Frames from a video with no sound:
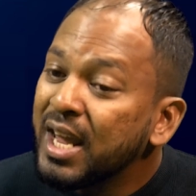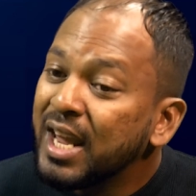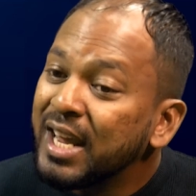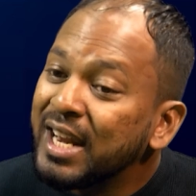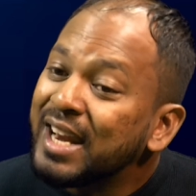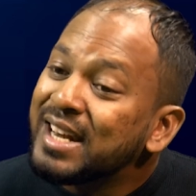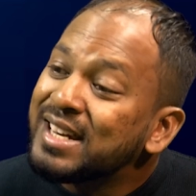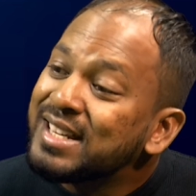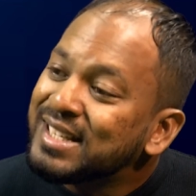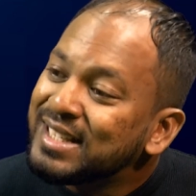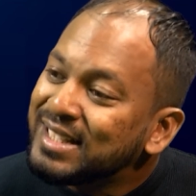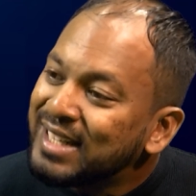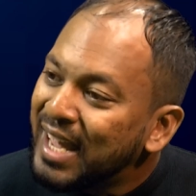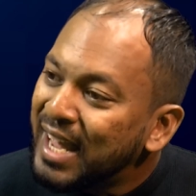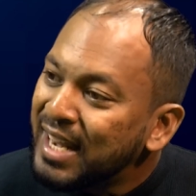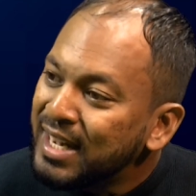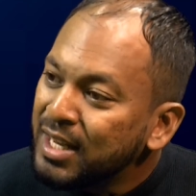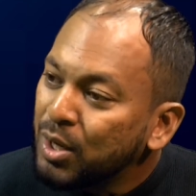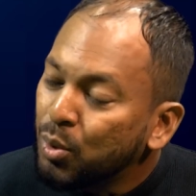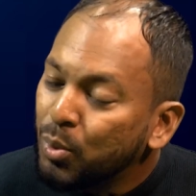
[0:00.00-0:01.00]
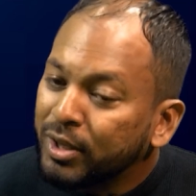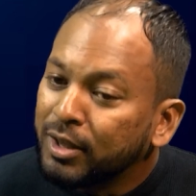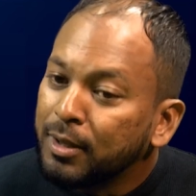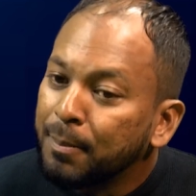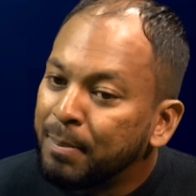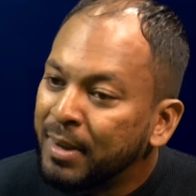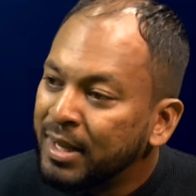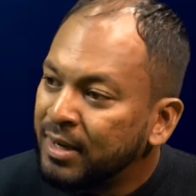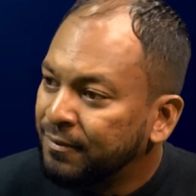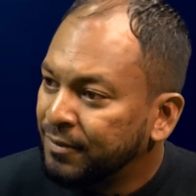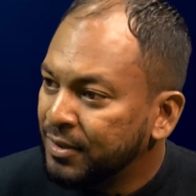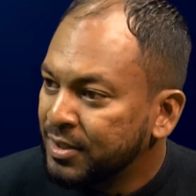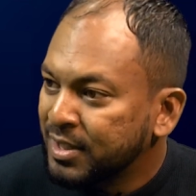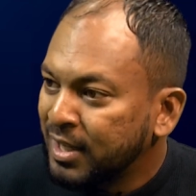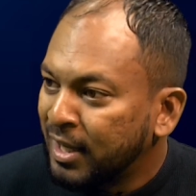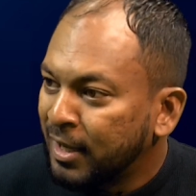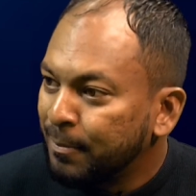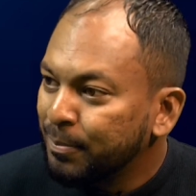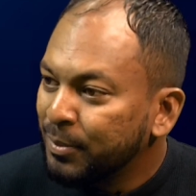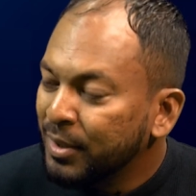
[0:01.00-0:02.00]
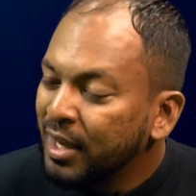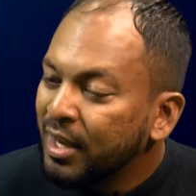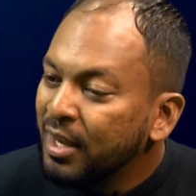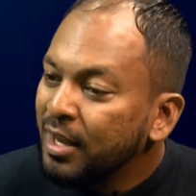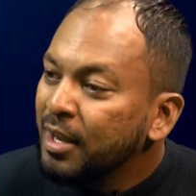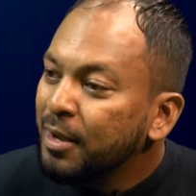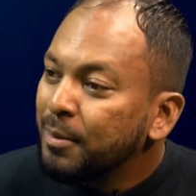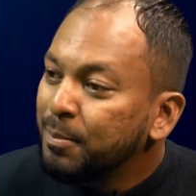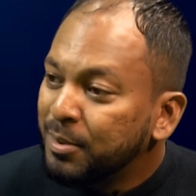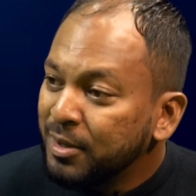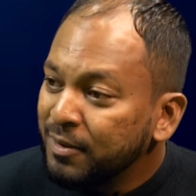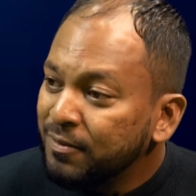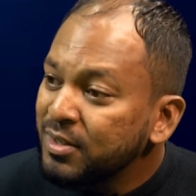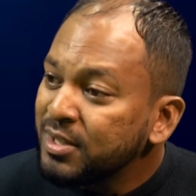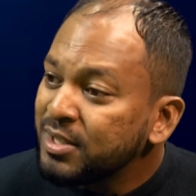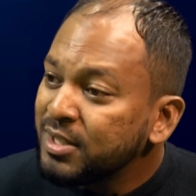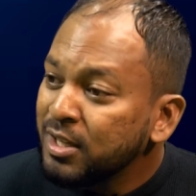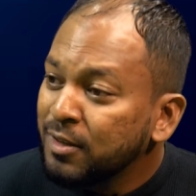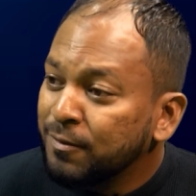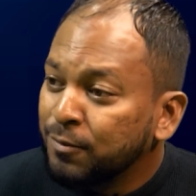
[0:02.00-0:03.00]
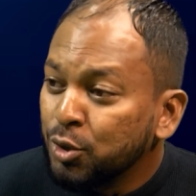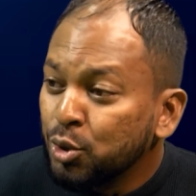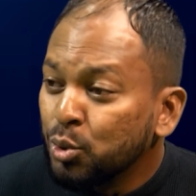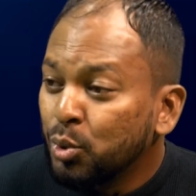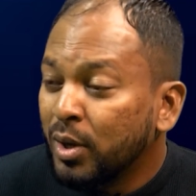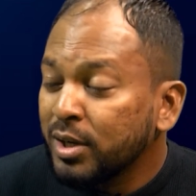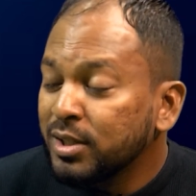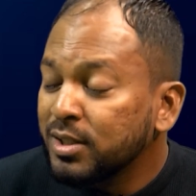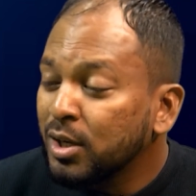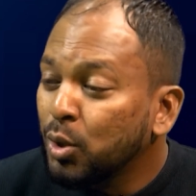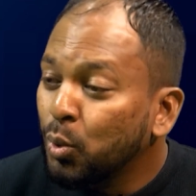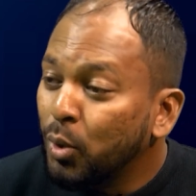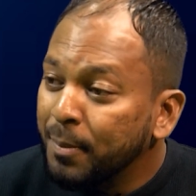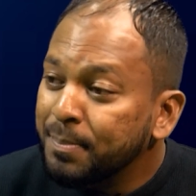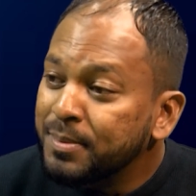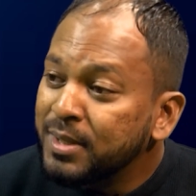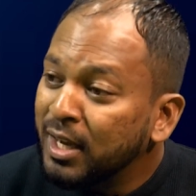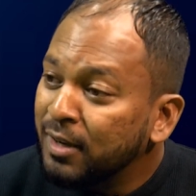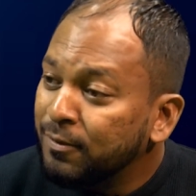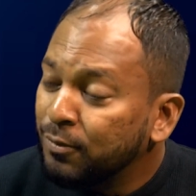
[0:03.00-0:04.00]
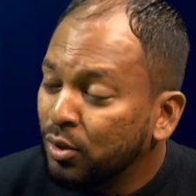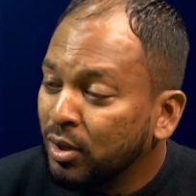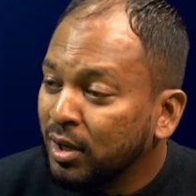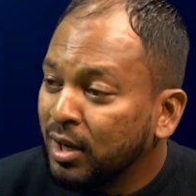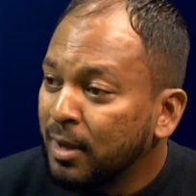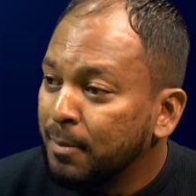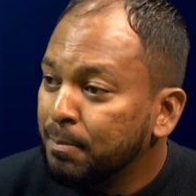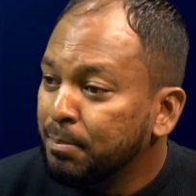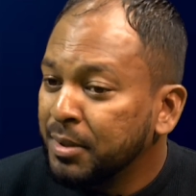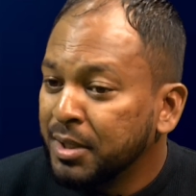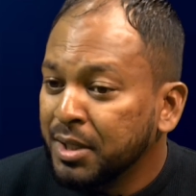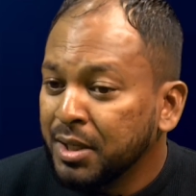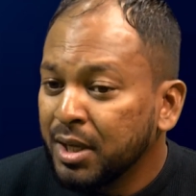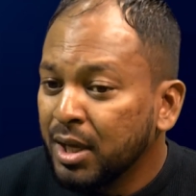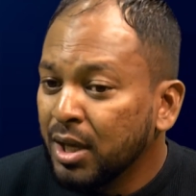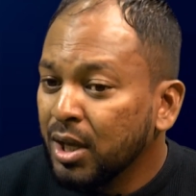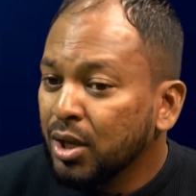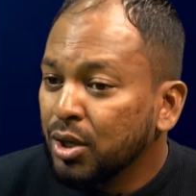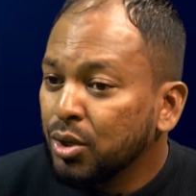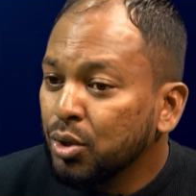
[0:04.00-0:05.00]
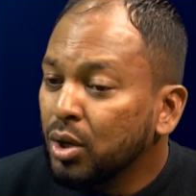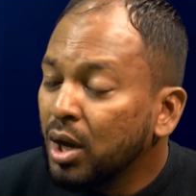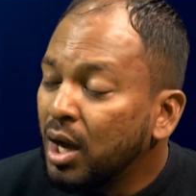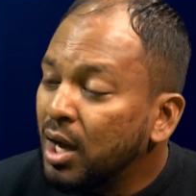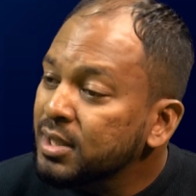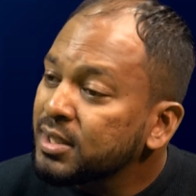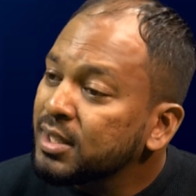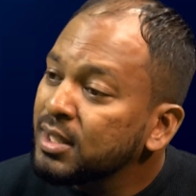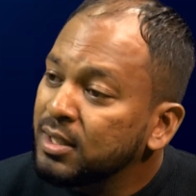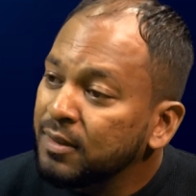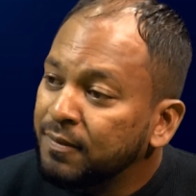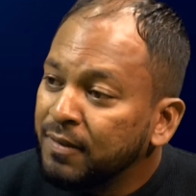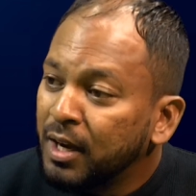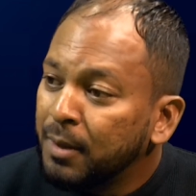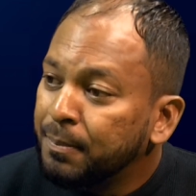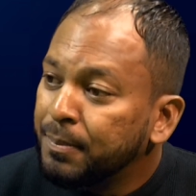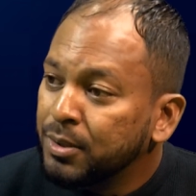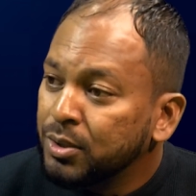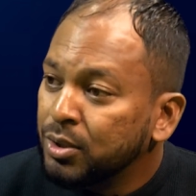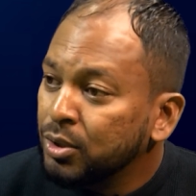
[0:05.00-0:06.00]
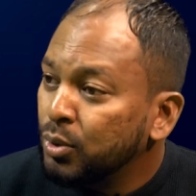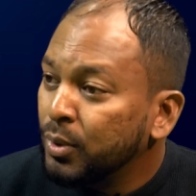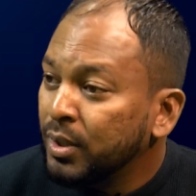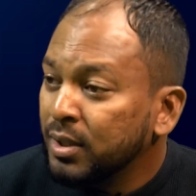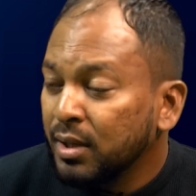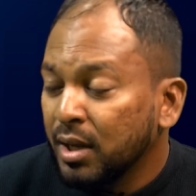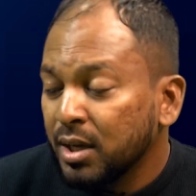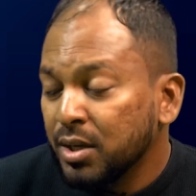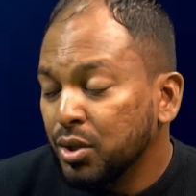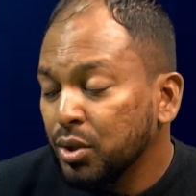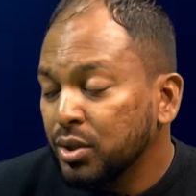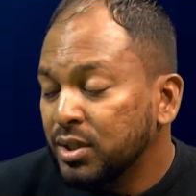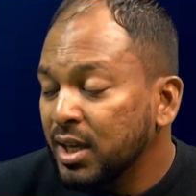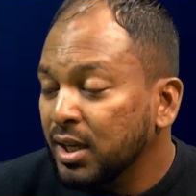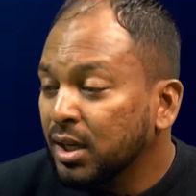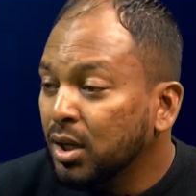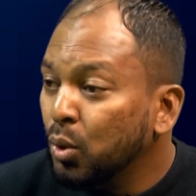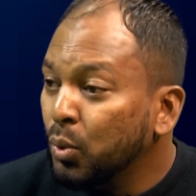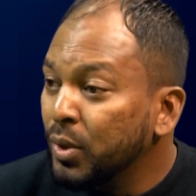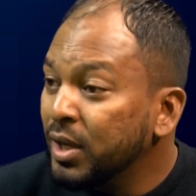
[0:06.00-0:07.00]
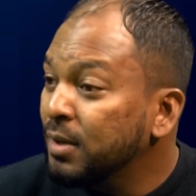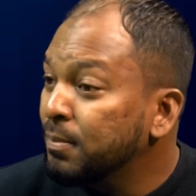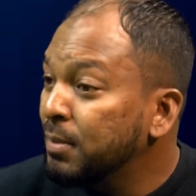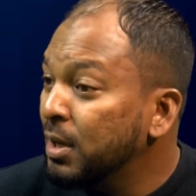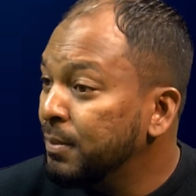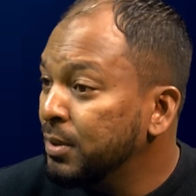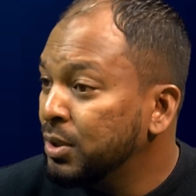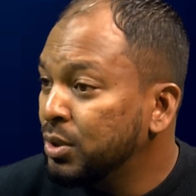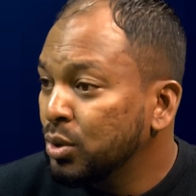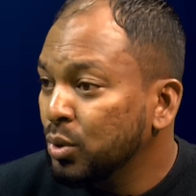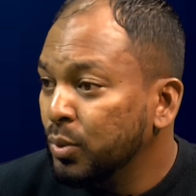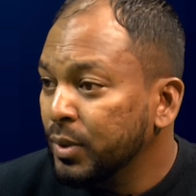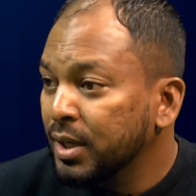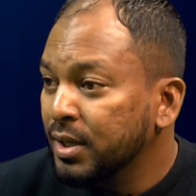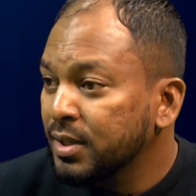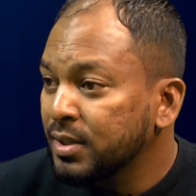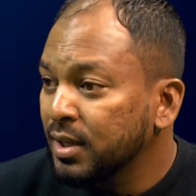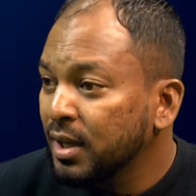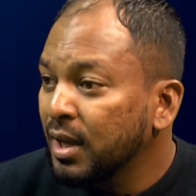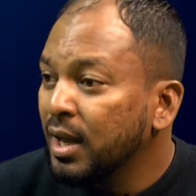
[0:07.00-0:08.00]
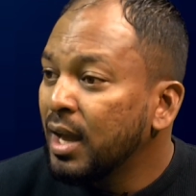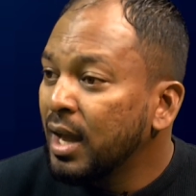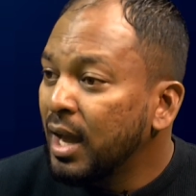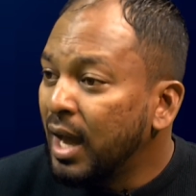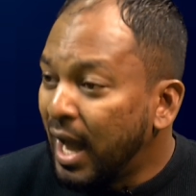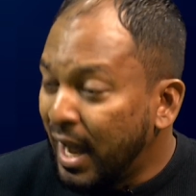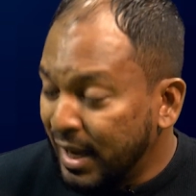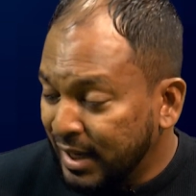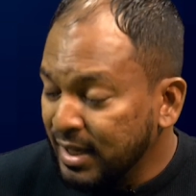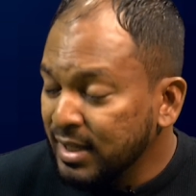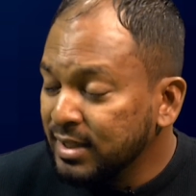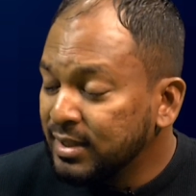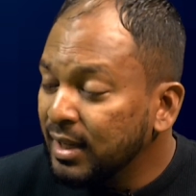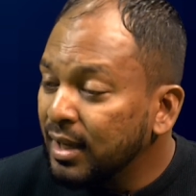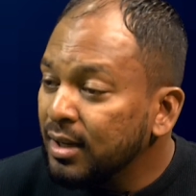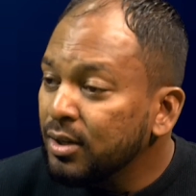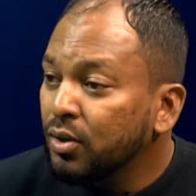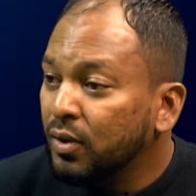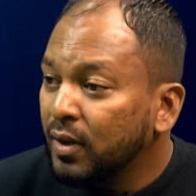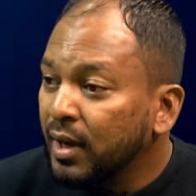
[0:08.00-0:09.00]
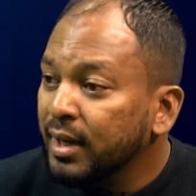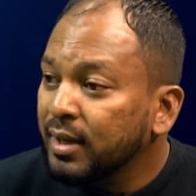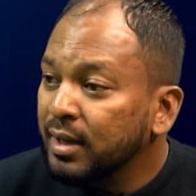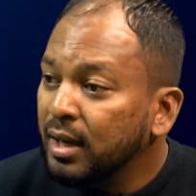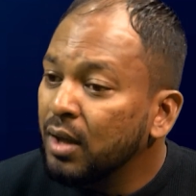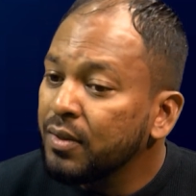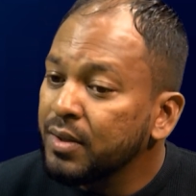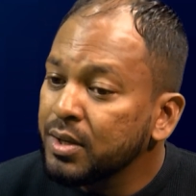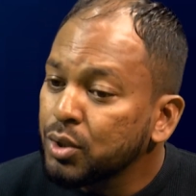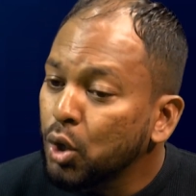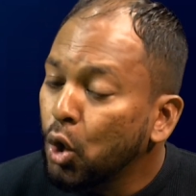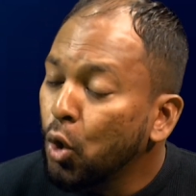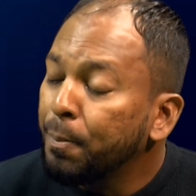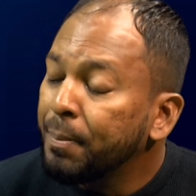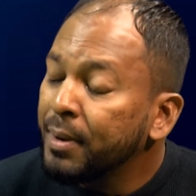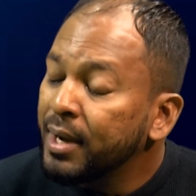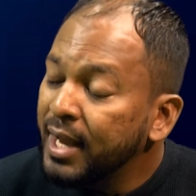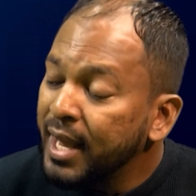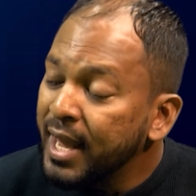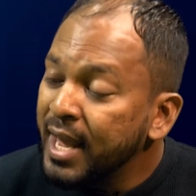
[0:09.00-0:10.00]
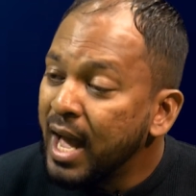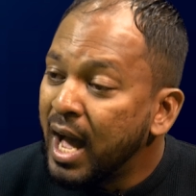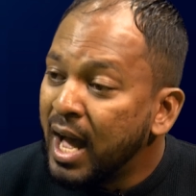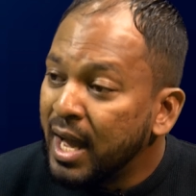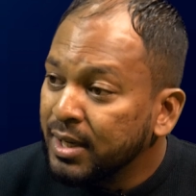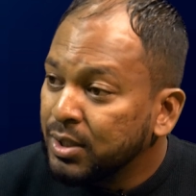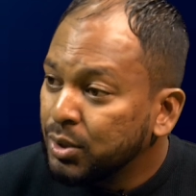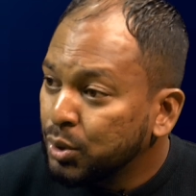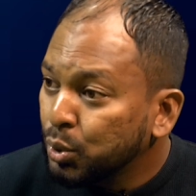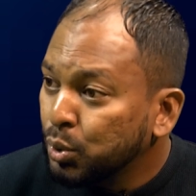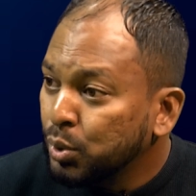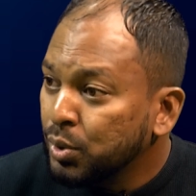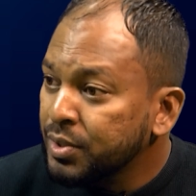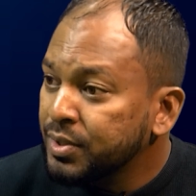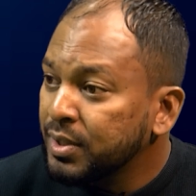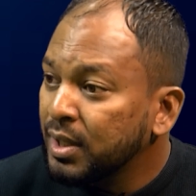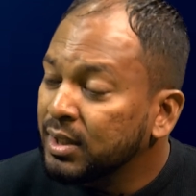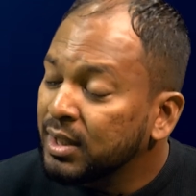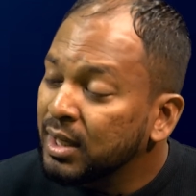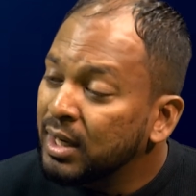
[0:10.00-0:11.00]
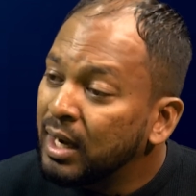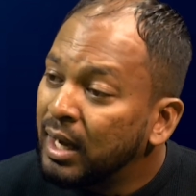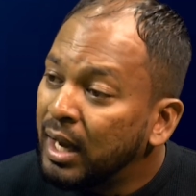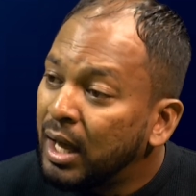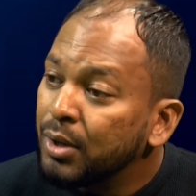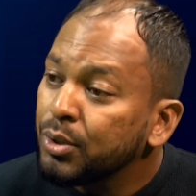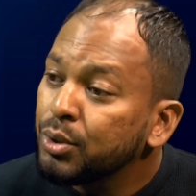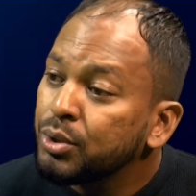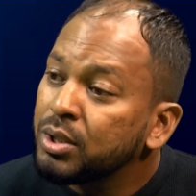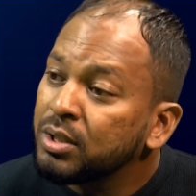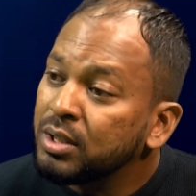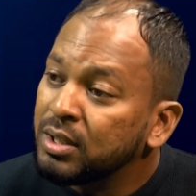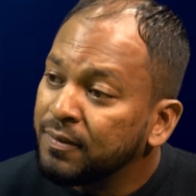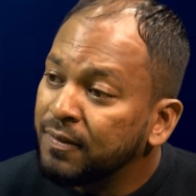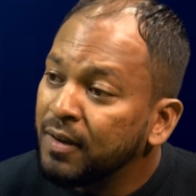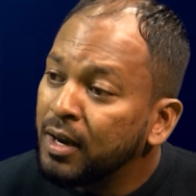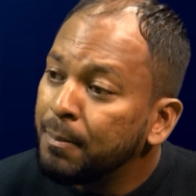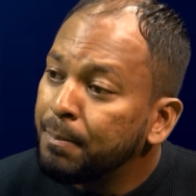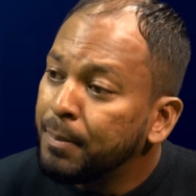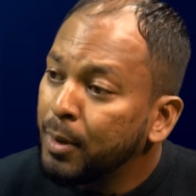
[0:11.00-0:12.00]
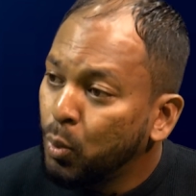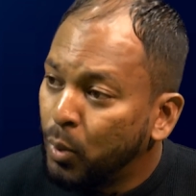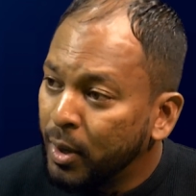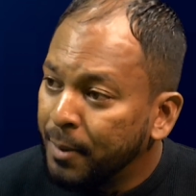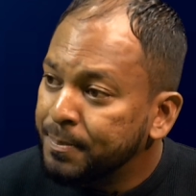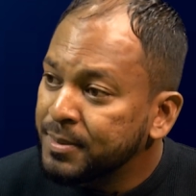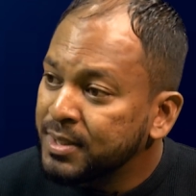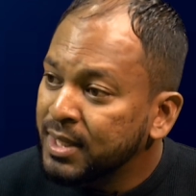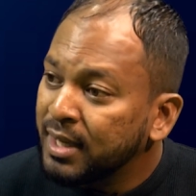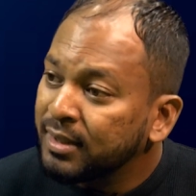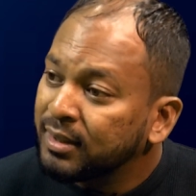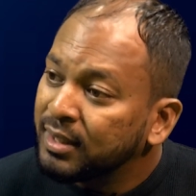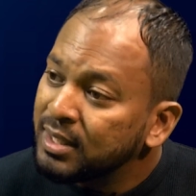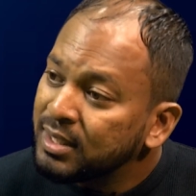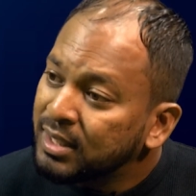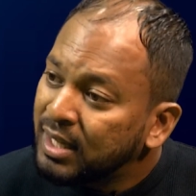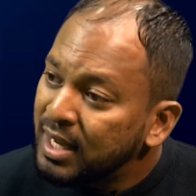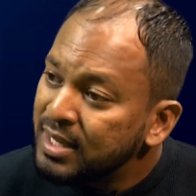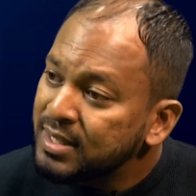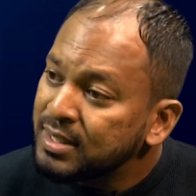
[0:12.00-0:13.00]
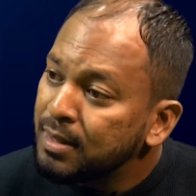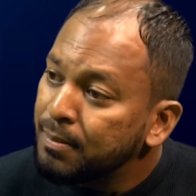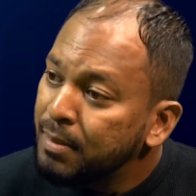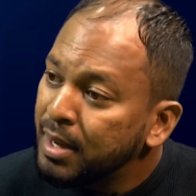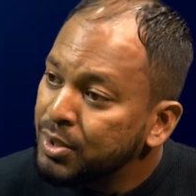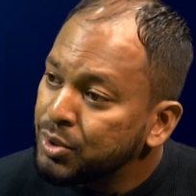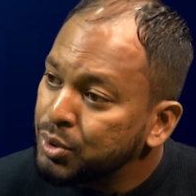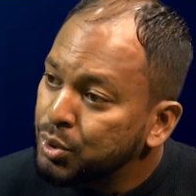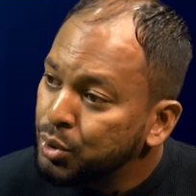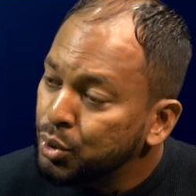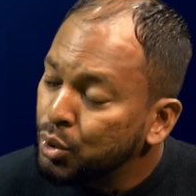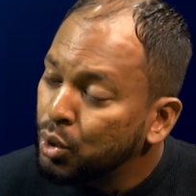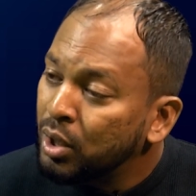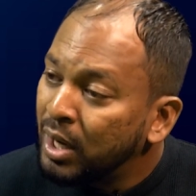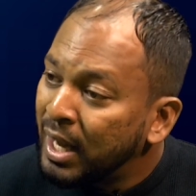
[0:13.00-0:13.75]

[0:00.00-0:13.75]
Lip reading: in understanding what the benefits are. Previously, if you wanted a website for a company, you'd ask a developer to do it, and you'd take a week, maybe 2 weeks. I can tell you right now, there's open AI tools that can allow you to develop a website that customized to your